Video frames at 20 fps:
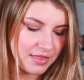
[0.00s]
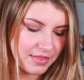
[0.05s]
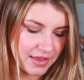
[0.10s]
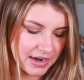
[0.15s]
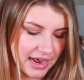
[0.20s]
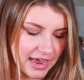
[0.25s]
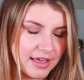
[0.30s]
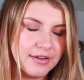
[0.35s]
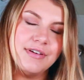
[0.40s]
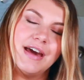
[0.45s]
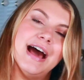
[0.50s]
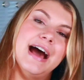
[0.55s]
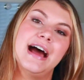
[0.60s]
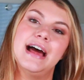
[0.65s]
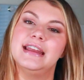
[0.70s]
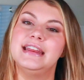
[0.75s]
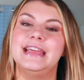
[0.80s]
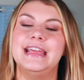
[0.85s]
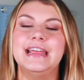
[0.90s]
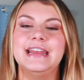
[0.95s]
that I've
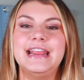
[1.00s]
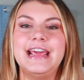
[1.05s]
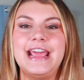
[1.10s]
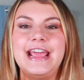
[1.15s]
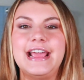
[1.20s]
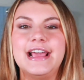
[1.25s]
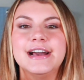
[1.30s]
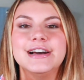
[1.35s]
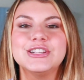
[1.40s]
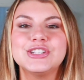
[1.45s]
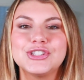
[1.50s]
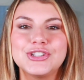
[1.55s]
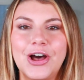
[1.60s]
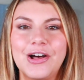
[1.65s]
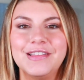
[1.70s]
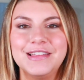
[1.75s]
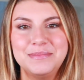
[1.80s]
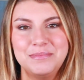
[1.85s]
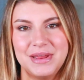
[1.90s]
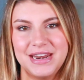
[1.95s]
had in a
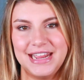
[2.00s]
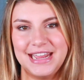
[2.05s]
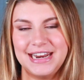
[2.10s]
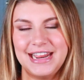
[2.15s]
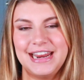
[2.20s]
solid minute,